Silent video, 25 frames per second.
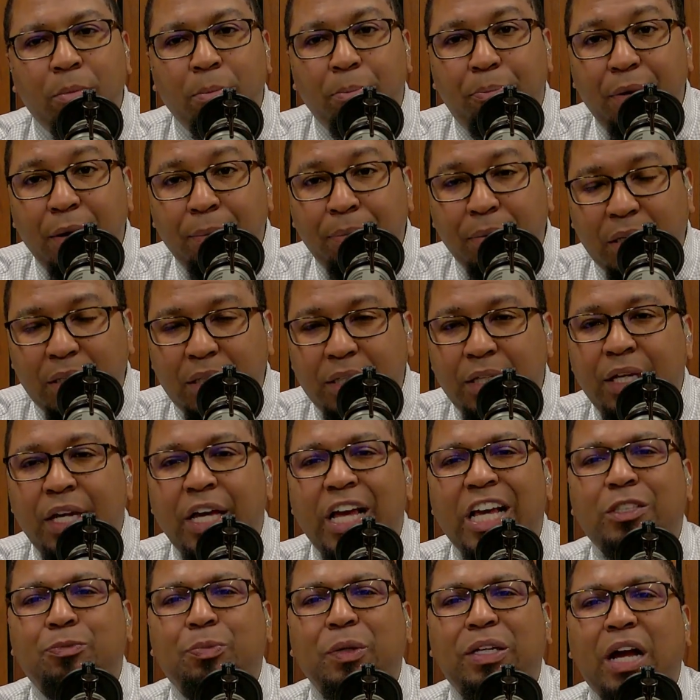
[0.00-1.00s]
biblically
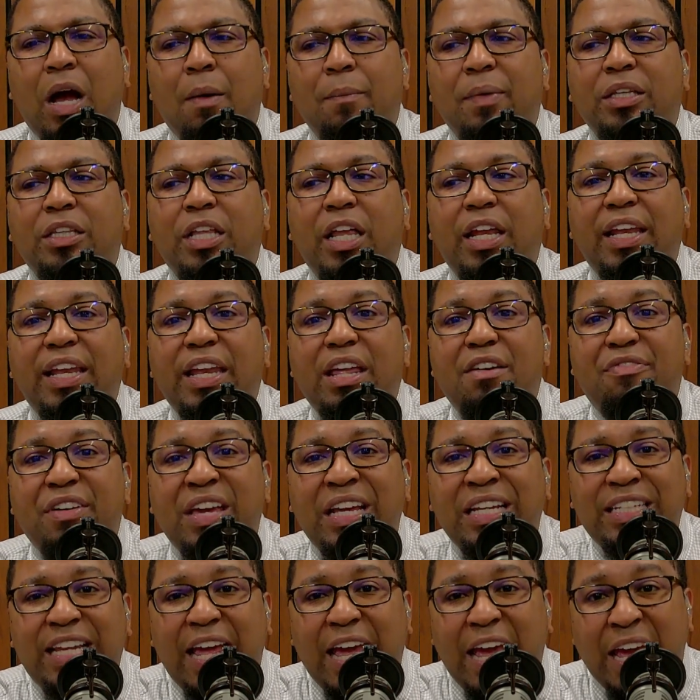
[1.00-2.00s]
is becoming the living
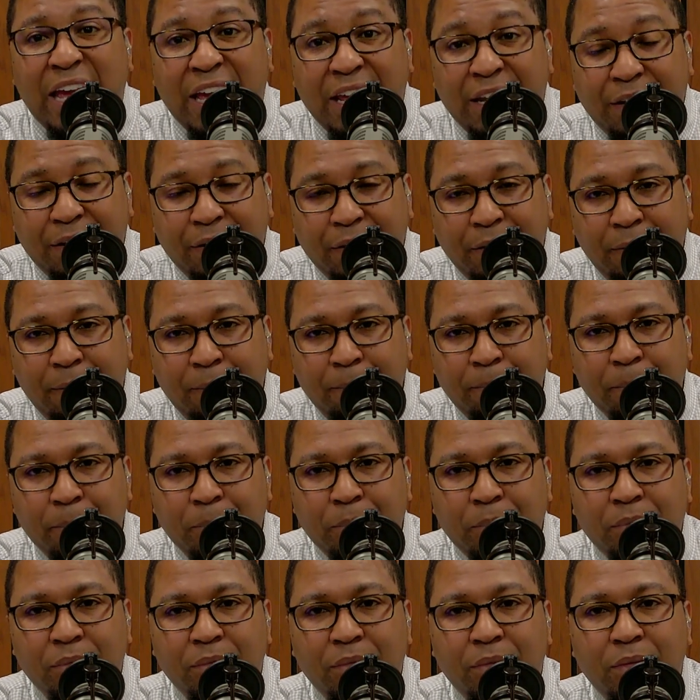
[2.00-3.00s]
dead.
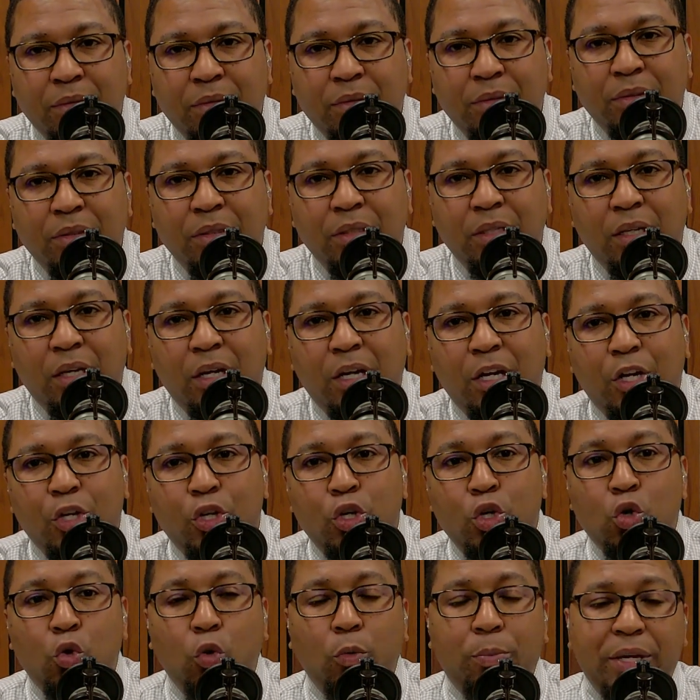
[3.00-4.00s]

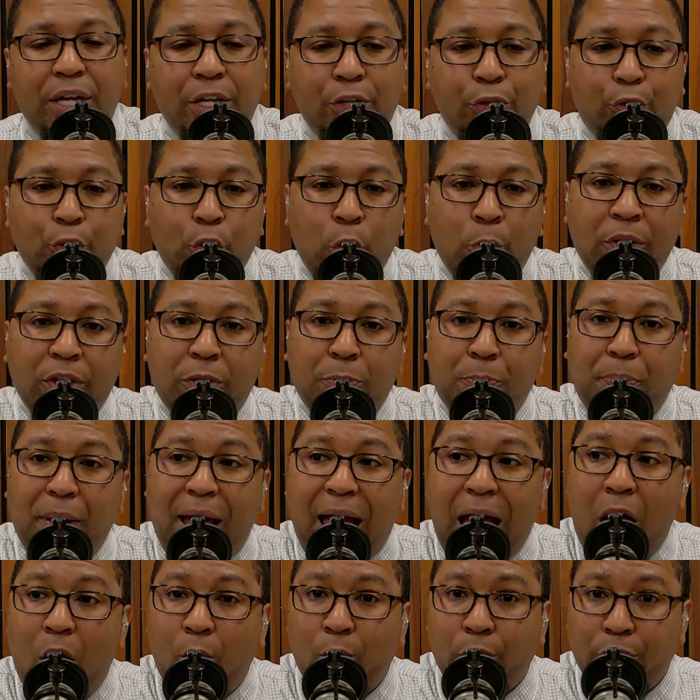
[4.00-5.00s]
You will be endued with power,